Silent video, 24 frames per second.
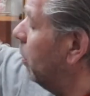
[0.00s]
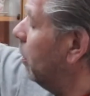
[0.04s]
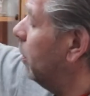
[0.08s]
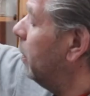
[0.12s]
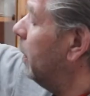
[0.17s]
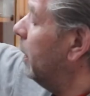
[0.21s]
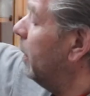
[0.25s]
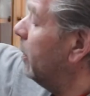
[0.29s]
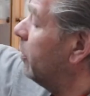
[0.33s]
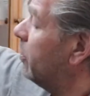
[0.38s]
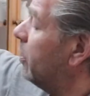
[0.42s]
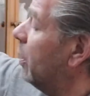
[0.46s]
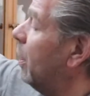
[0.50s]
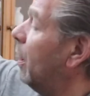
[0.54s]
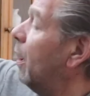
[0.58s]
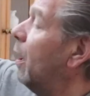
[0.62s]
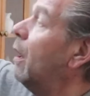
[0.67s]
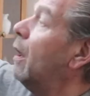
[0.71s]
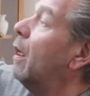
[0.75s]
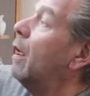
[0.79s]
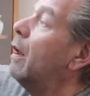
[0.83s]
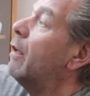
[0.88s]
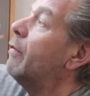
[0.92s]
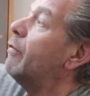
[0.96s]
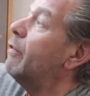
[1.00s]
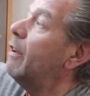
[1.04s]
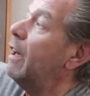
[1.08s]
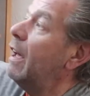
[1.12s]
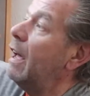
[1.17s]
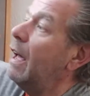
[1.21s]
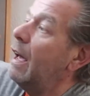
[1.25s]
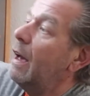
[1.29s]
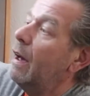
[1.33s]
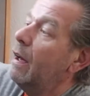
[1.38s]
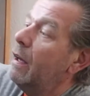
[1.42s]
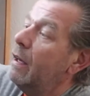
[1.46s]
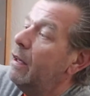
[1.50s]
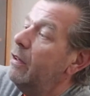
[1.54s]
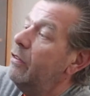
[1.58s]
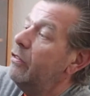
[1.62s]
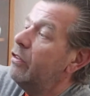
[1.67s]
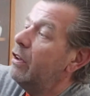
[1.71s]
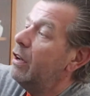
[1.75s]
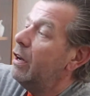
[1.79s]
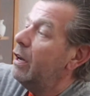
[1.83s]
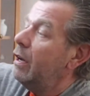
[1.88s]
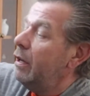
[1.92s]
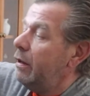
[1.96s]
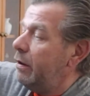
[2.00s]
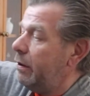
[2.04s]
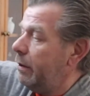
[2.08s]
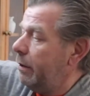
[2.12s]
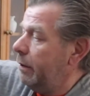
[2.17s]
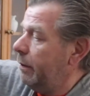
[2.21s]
there's a lot of air inside.